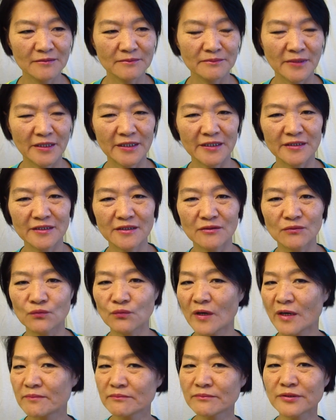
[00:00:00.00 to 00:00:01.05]
Make
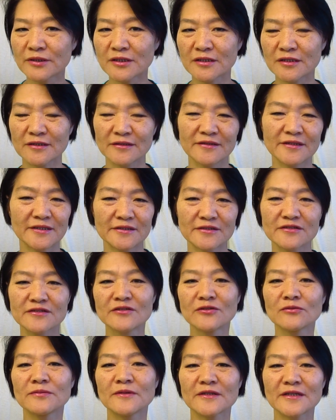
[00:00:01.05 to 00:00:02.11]
one burger that
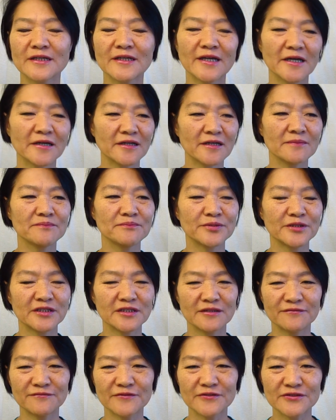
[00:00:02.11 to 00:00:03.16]
nobody can
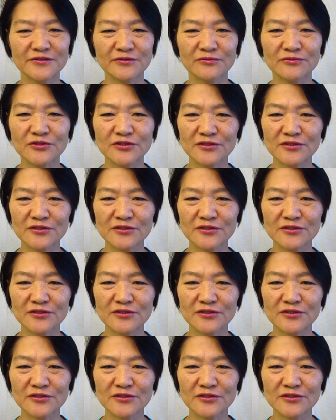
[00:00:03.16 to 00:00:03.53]
compete with you,